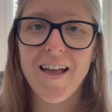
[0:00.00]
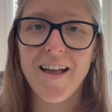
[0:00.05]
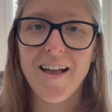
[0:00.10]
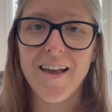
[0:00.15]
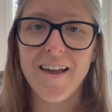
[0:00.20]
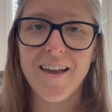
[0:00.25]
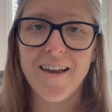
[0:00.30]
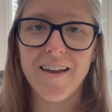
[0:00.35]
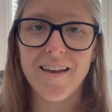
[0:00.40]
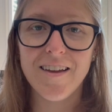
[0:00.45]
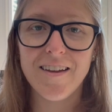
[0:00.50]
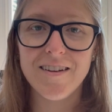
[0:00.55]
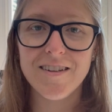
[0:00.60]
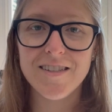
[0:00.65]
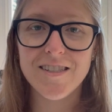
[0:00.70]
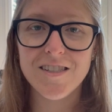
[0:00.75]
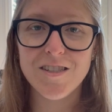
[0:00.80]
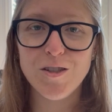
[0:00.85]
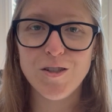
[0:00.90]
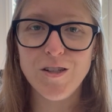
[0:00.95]
and
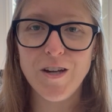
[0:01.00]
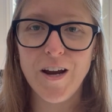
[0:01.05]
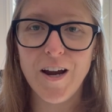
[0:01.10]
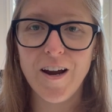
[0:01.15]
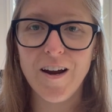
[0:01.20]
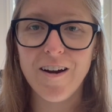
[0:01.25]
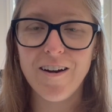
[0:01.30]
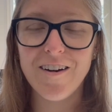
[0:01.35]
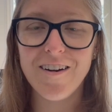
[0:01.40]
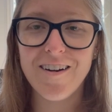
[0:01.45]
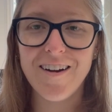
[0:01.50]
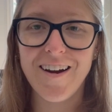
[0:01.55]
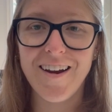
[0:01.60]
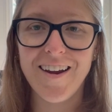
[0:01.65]
share,